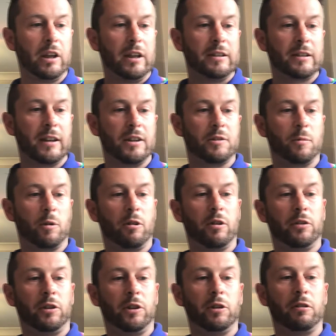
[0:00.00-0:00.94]
saying tomorrow
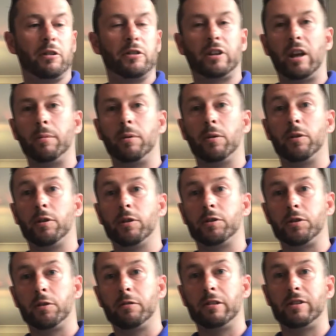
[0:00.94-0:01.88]
the Euros debut of the
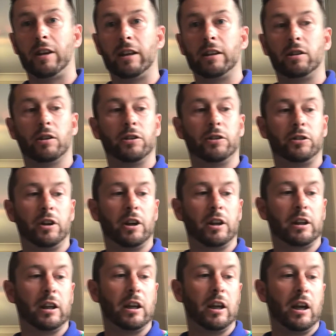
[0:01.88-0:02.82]
Azzurri take on
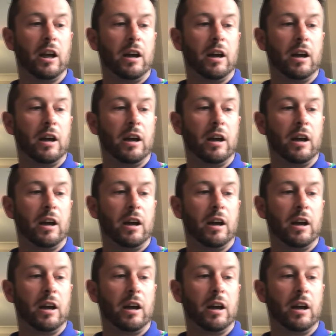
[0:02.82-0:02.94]
Turkey.